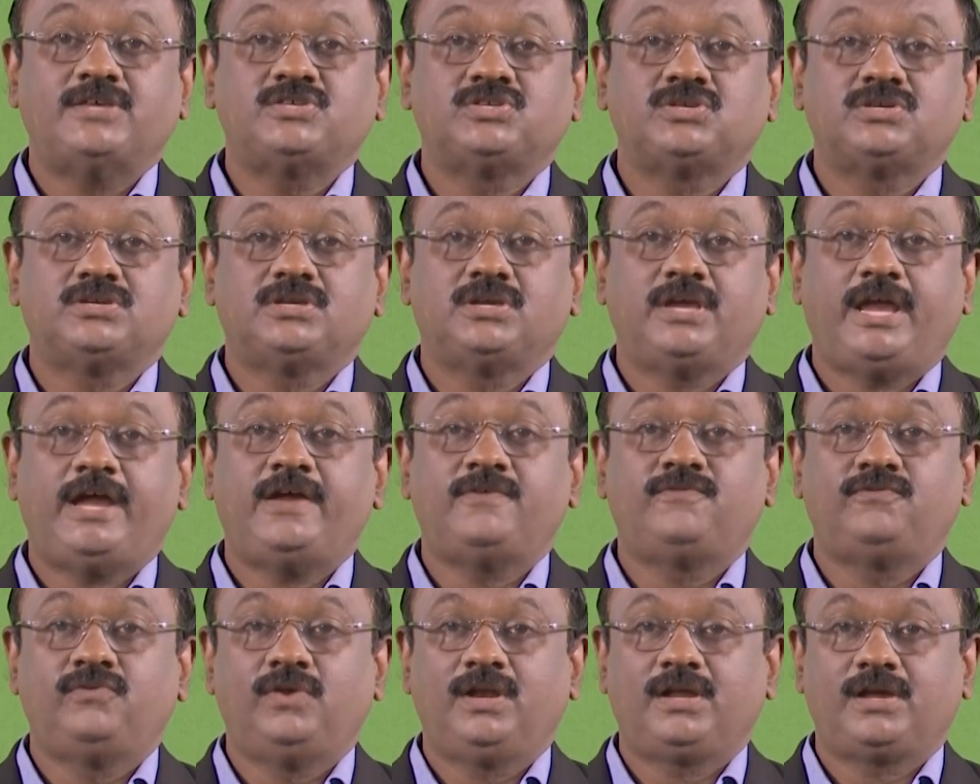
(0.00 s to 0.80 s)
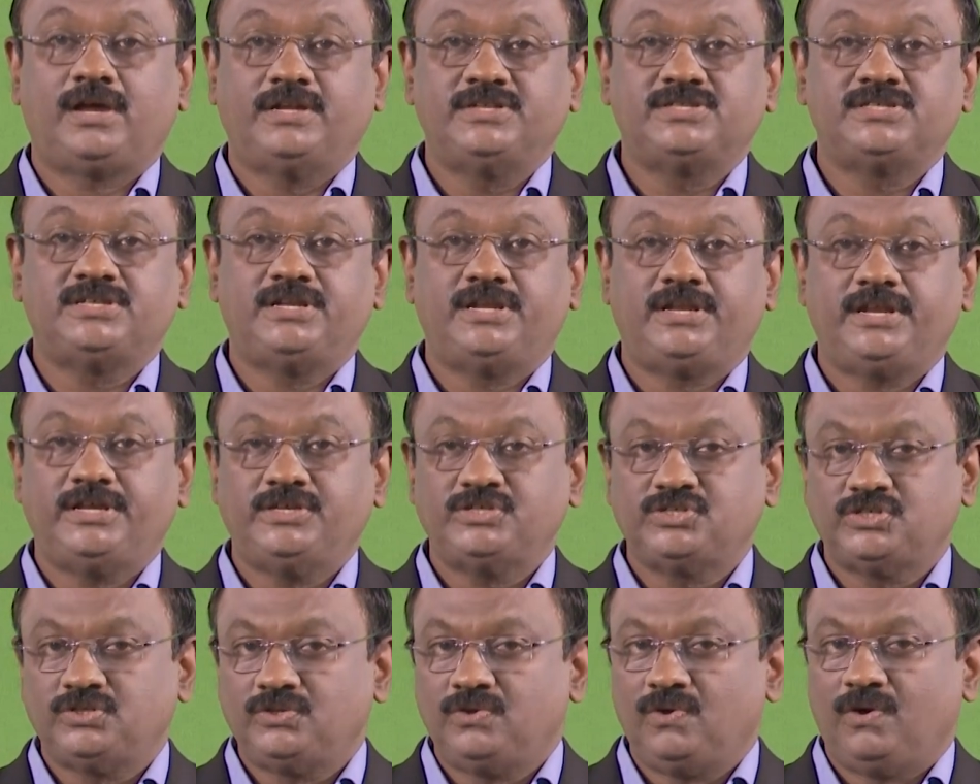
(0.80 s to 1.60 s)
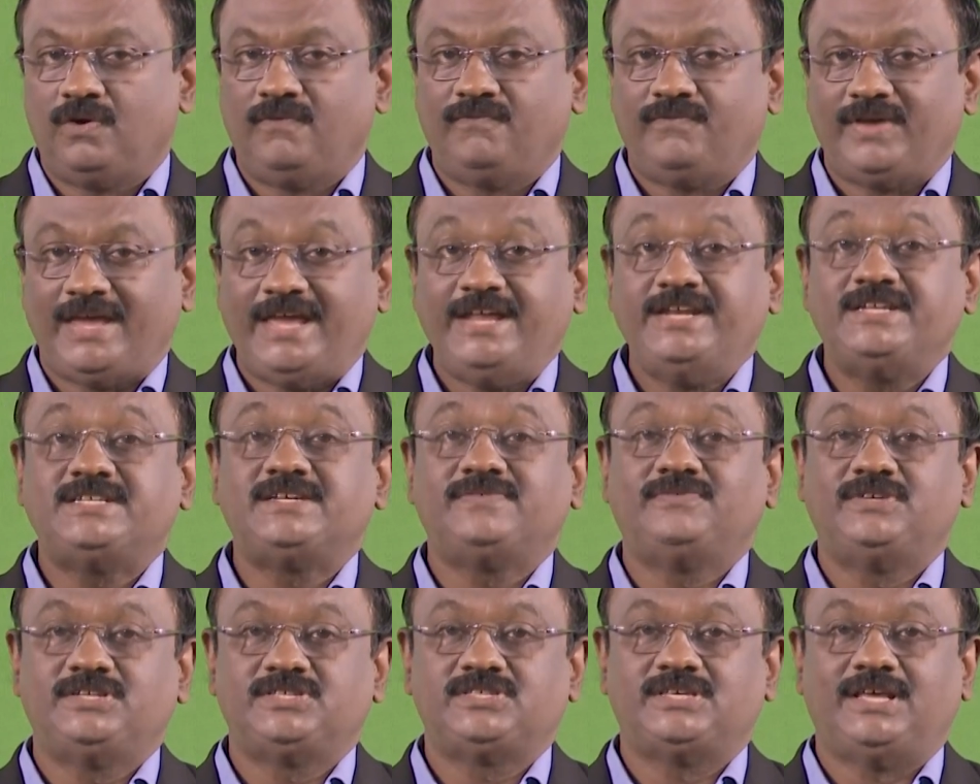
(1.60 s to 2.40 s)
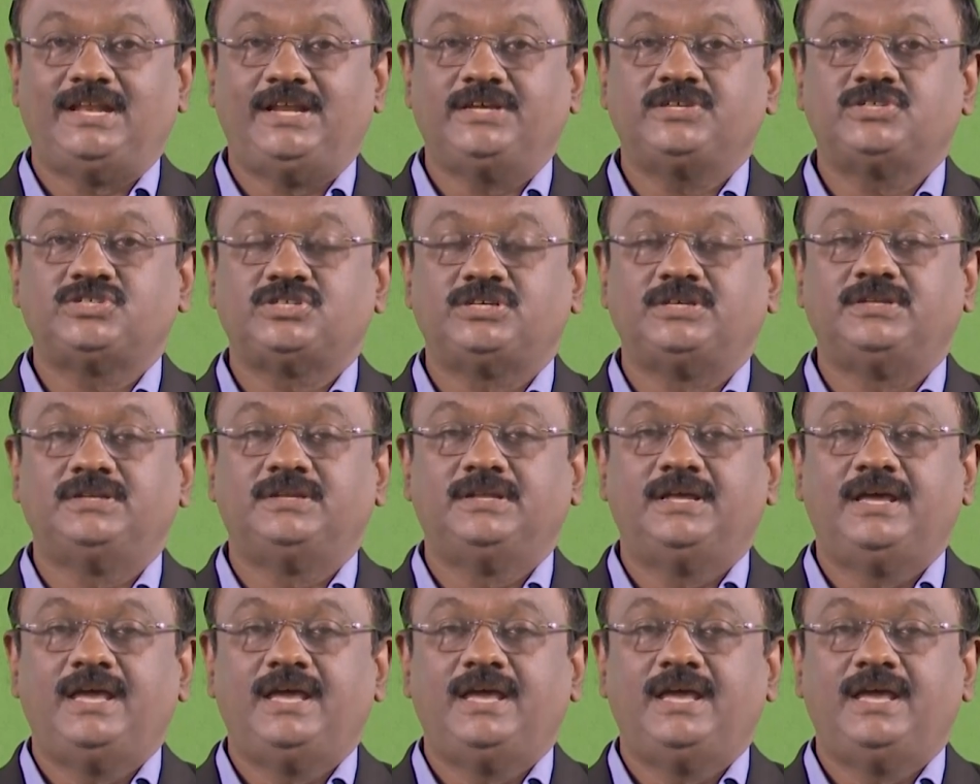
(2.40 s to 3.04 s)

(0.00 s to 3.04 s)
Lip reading: careful consideration of interval selection